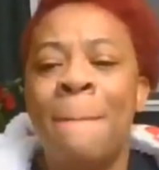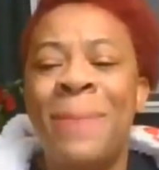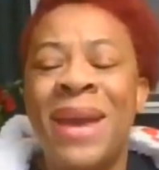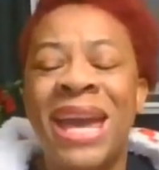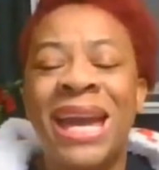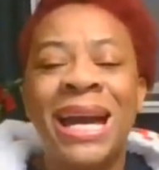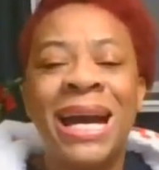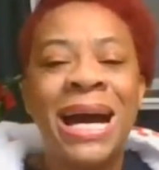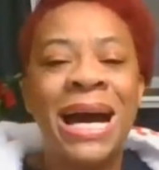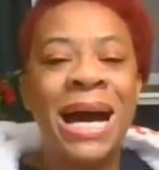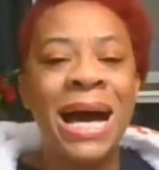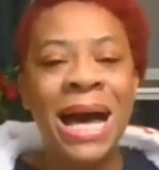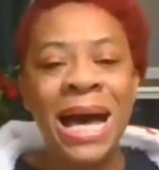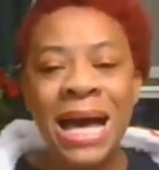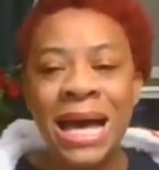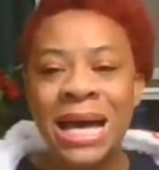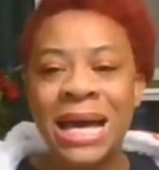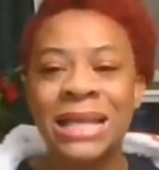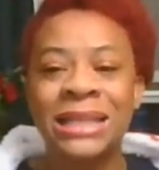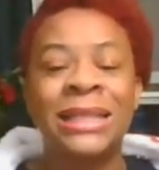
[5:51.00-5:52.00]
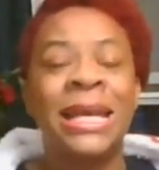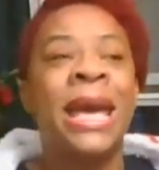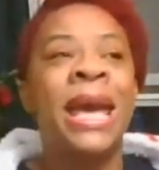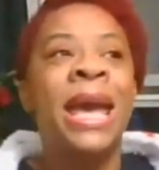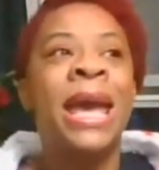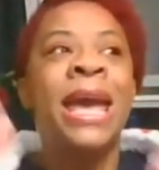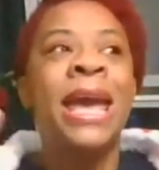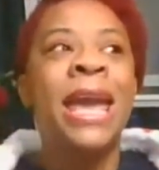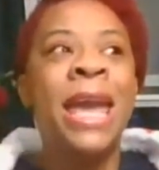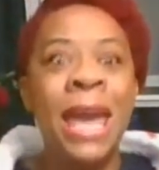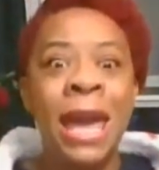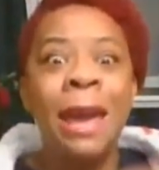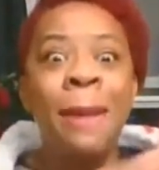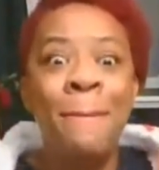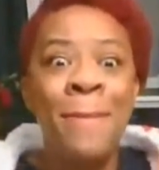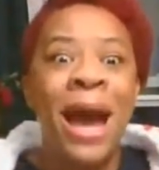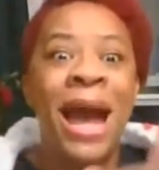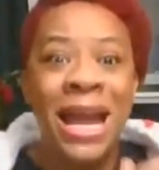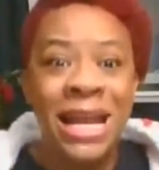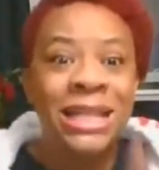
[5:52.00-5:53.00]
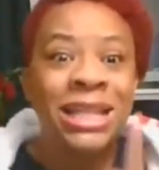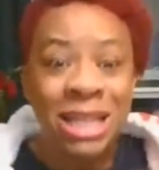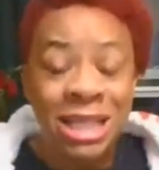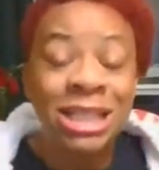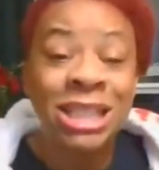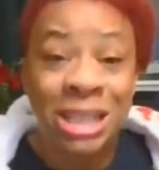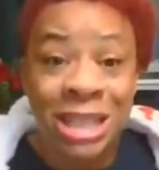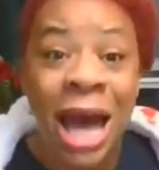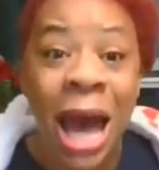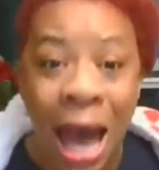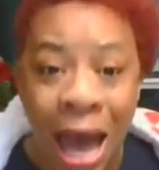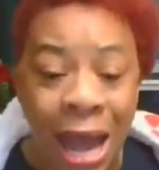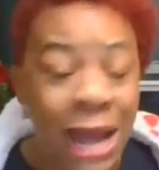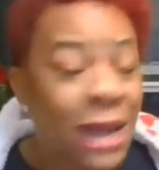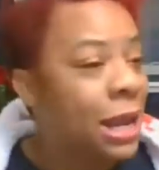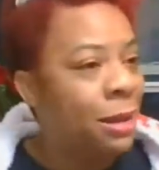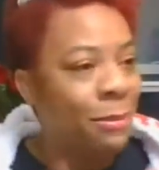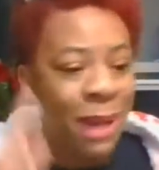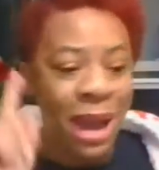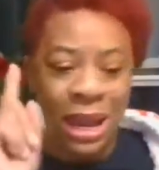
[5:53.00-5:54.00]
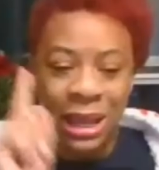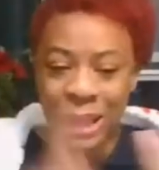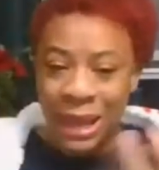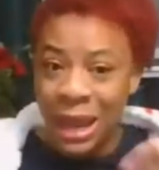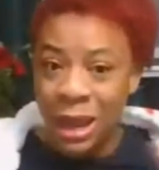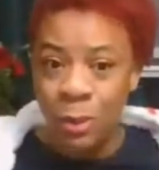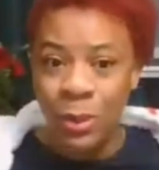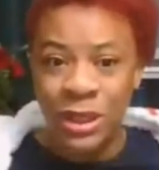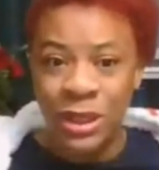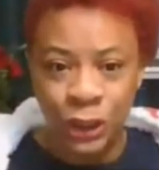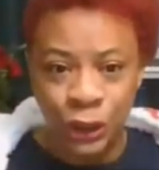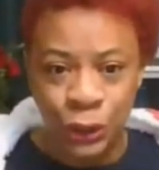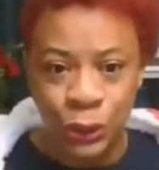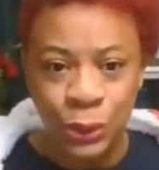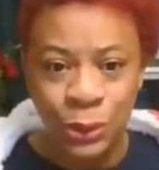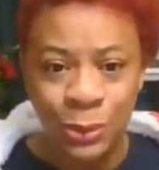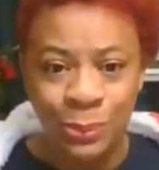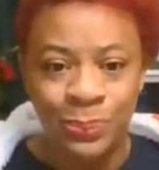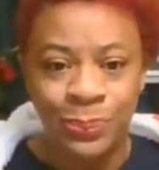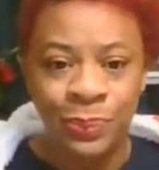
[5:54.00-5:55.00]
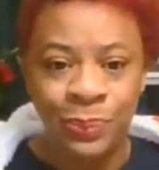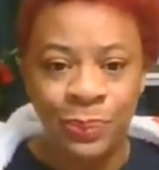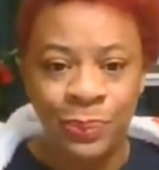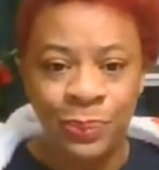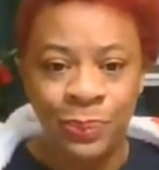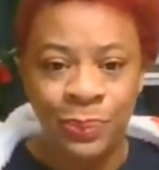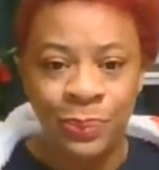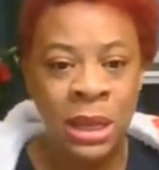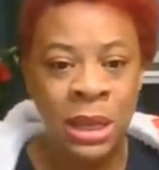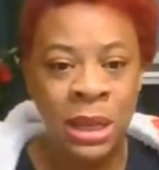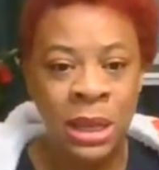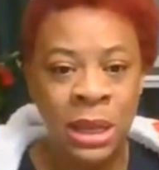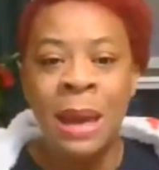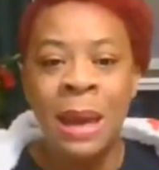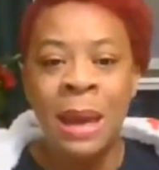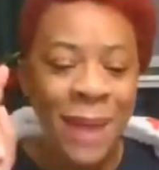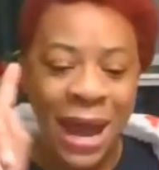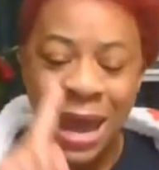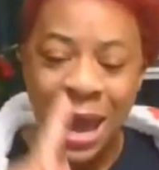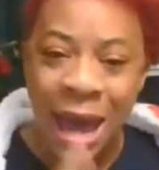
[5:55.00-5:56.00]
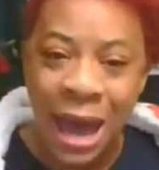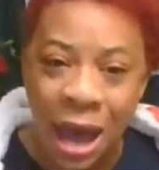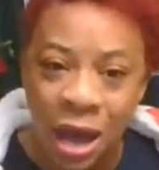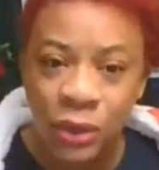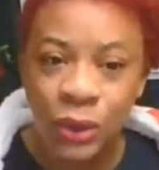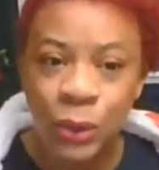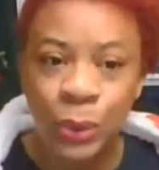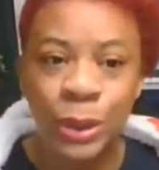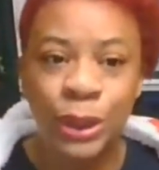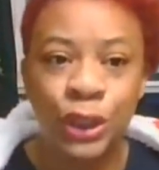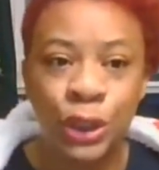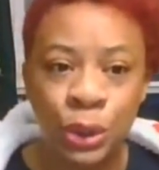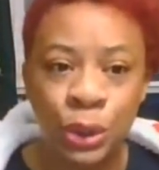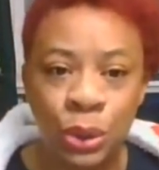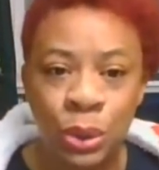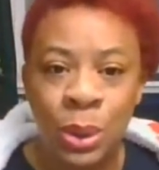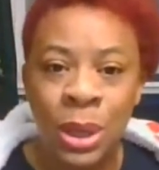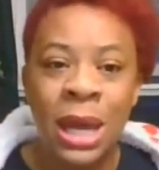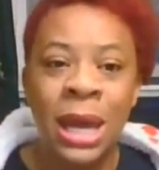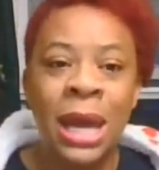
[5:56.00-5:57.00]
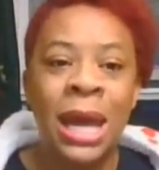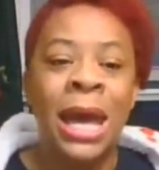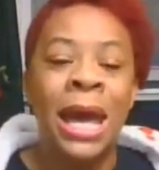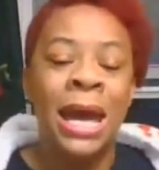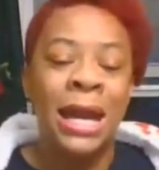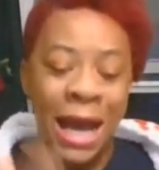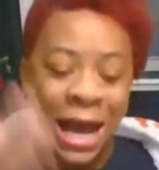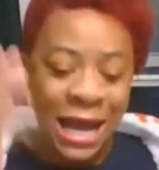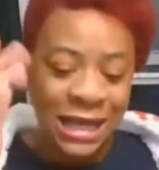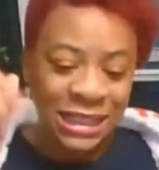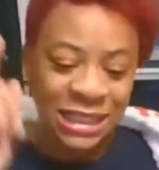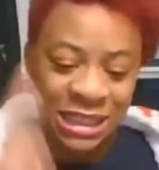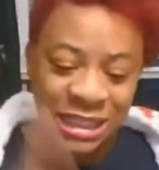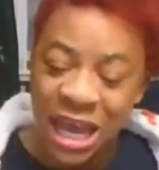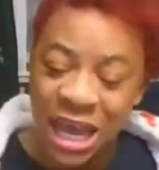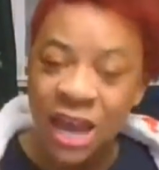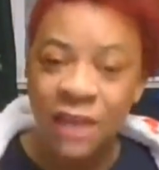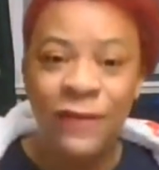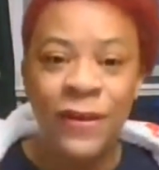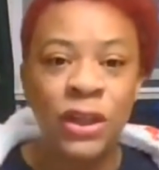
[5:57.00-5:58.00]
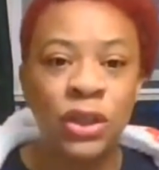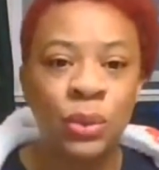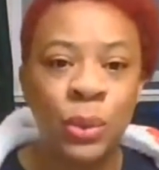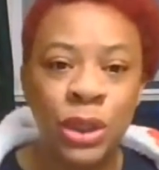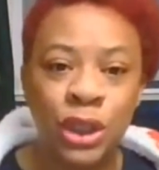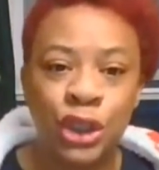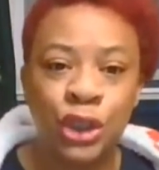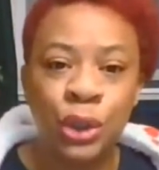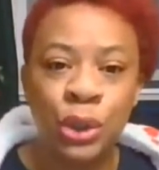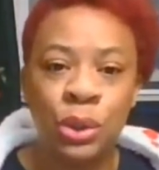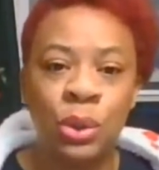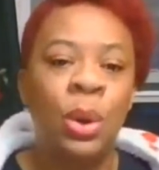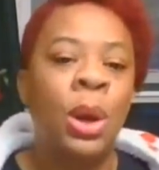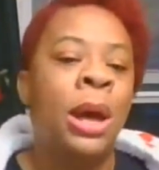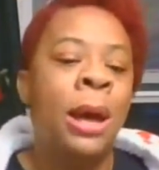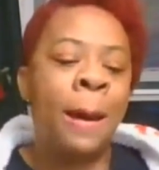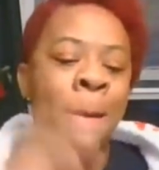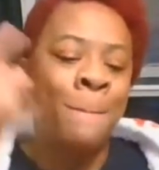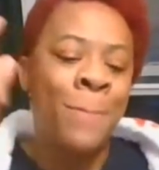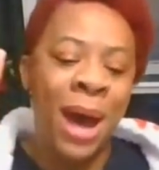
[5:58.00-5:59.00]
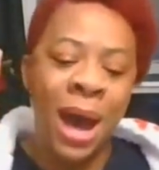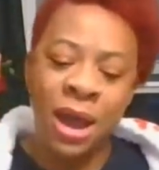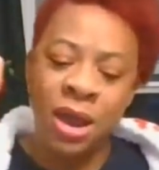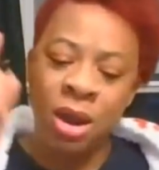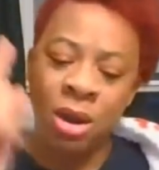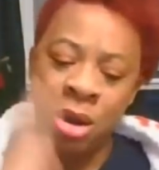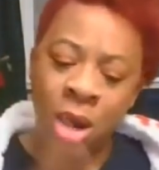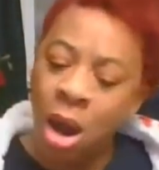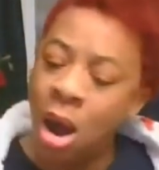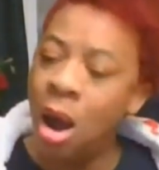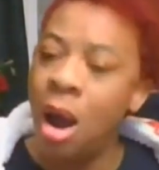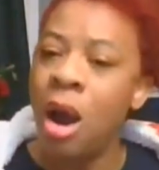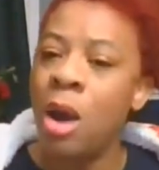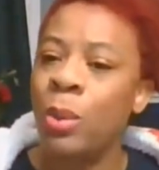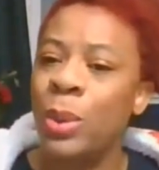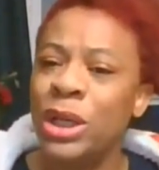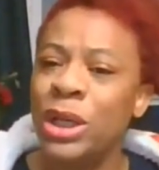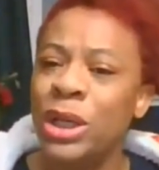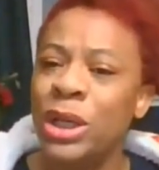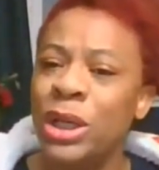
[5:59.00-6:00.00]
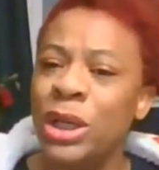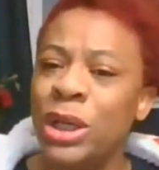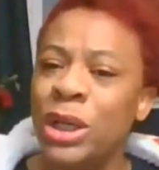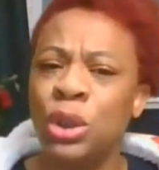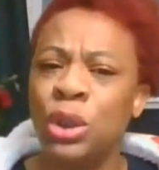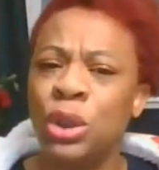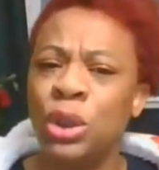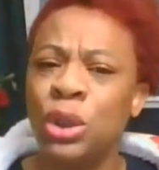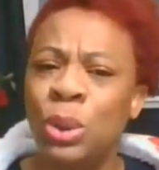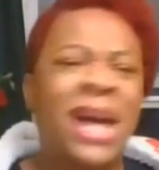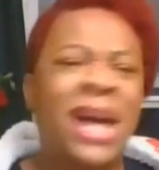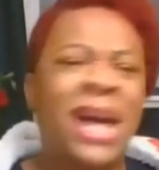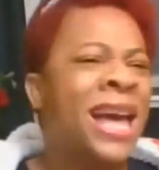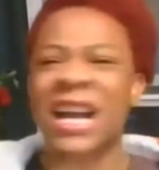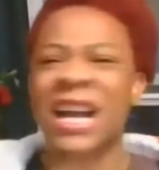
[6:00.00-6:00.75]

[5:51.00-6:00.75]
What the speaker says: because he might decide, he might lay with you, buy a house with you, got savings with you, buy a car with you, got